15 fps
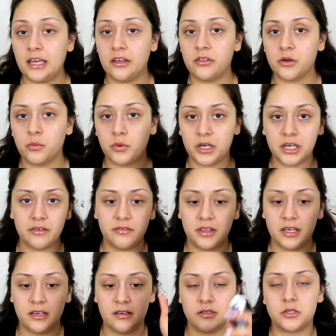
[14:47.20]
either one of
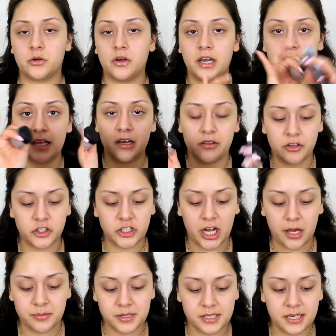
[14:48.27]
these or any other
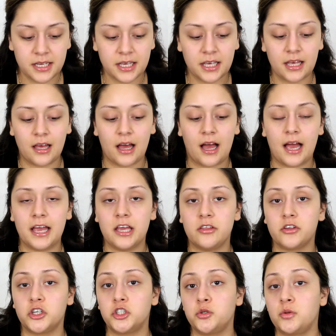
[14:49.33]
chapstick, I
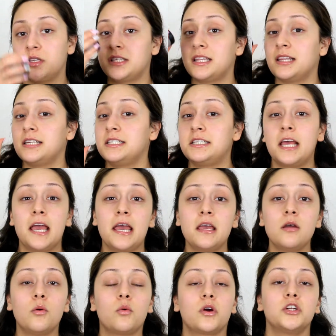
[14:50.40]
either do this in the
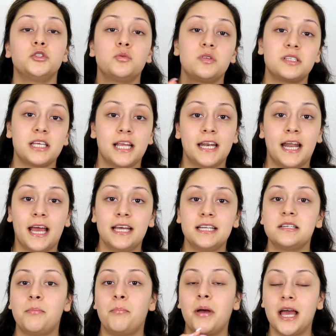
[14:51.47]
day or I do this at night,
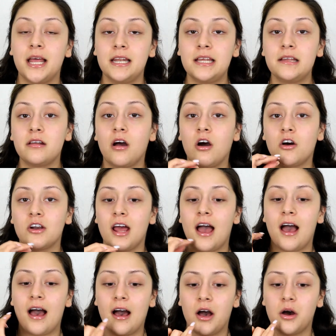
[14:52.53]
depending on
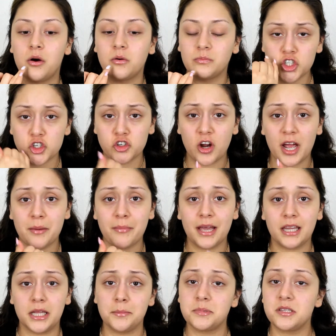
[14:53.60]
how dry my
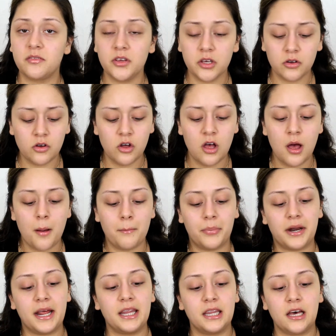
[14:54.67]
lips feel.
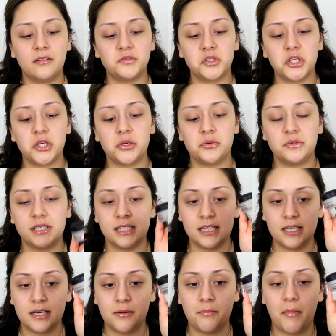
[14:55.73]
But I love to use
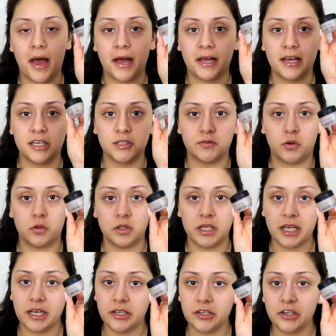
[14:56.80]
the MAC
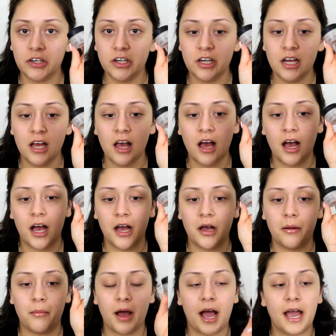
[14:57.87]
exfoliator.
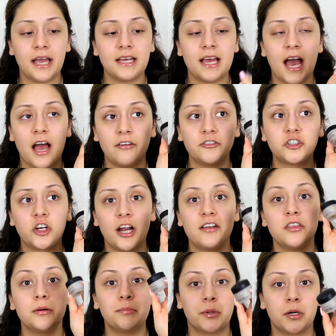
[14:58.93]
I have tried
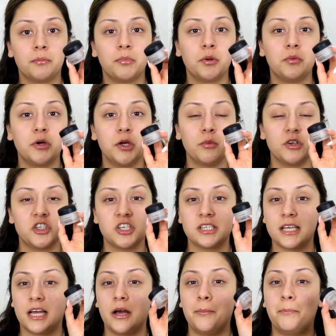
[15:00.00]
the purple one, which is
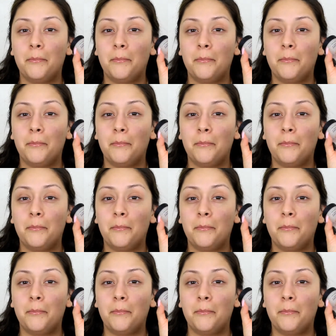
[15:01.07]
like a